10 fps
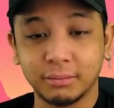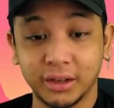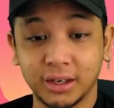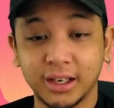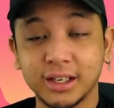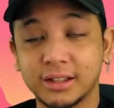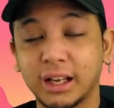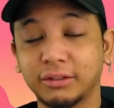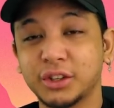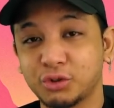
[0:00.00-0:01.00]
Madara is
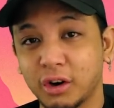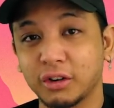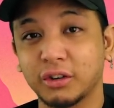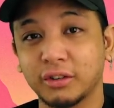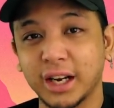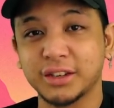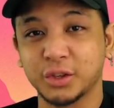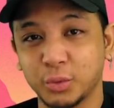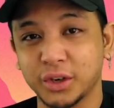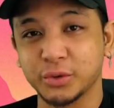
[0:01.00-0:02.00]
definitely stronger as
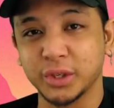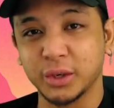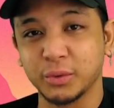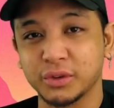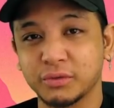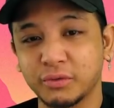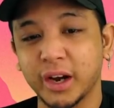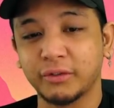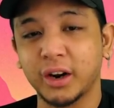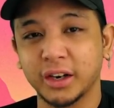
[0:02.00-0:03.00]
he was when he was
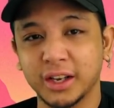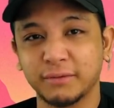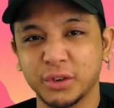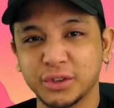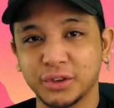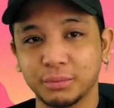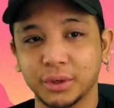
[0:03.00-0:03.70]
fought him for sure,